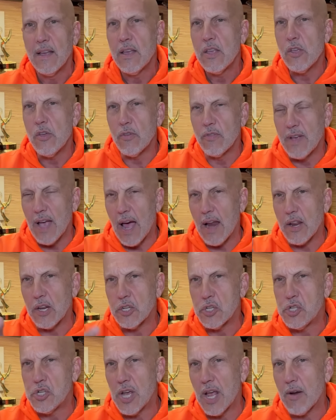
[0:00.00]
You've got a
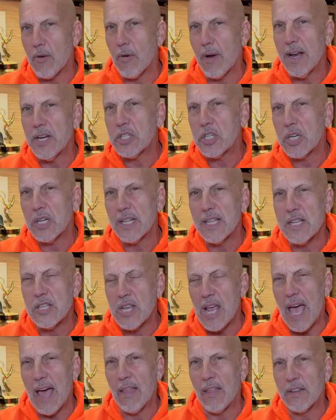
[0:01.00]
generationally
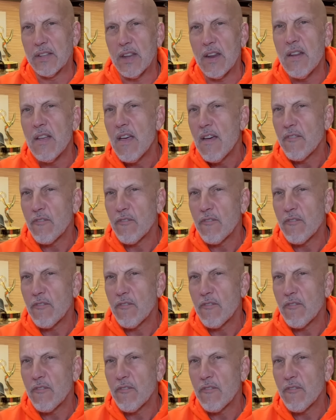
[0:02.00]
talented